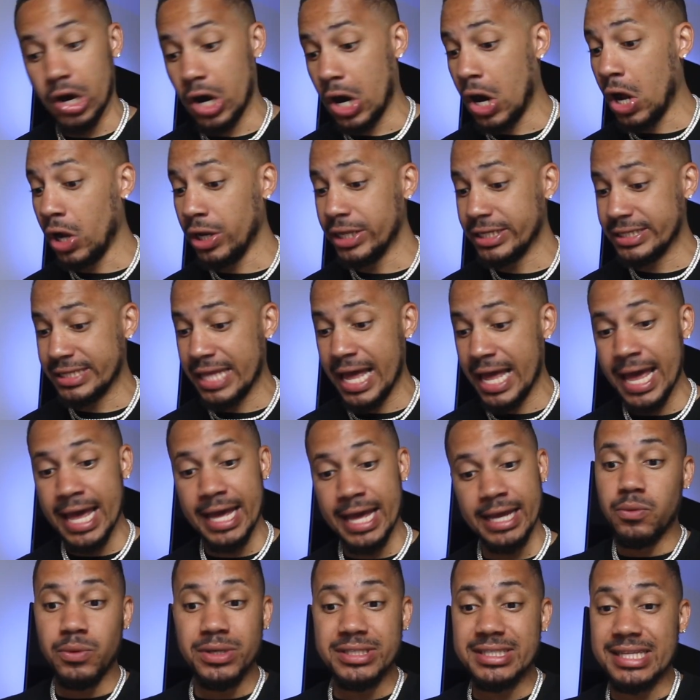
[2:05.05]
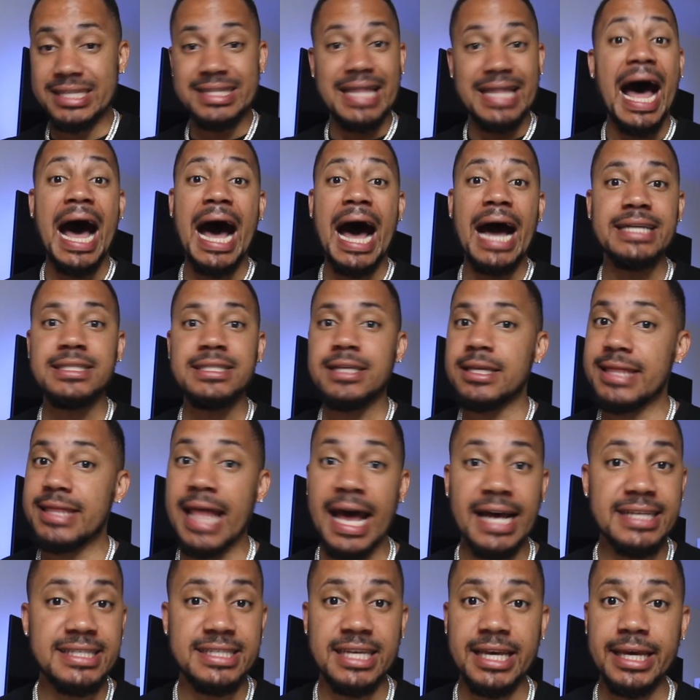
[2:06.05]
Only thing was the thighs,
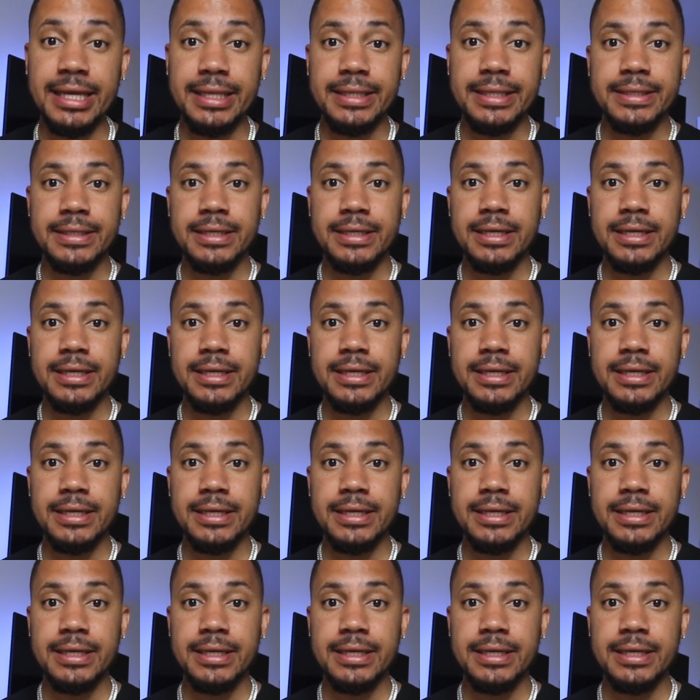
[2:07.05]
that's it.